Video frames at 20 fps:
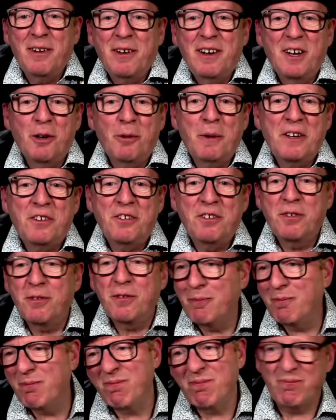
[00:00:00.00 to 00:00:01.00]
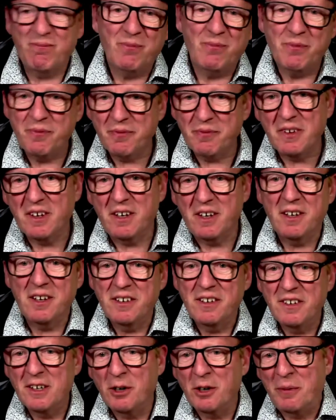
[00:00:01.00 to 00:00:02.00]
little bit
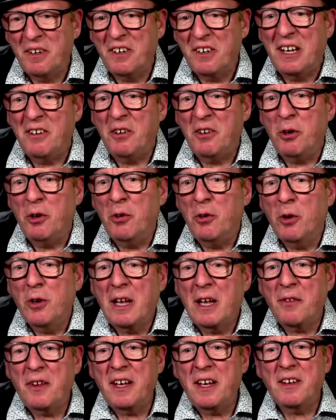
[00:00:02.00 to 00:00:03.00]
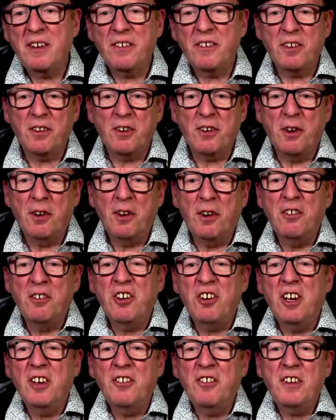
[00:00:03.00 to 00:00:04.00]
near New York. I think it's the
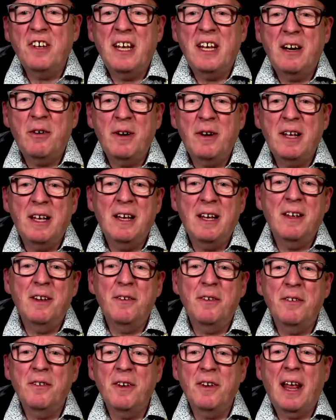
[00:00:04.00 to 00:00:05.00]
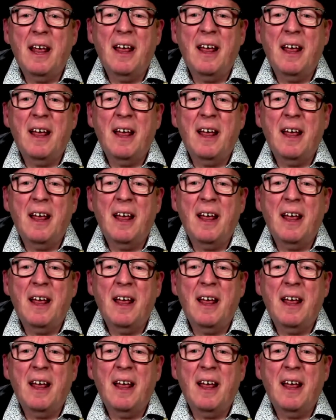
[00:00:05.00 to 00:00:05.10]
Jersey area.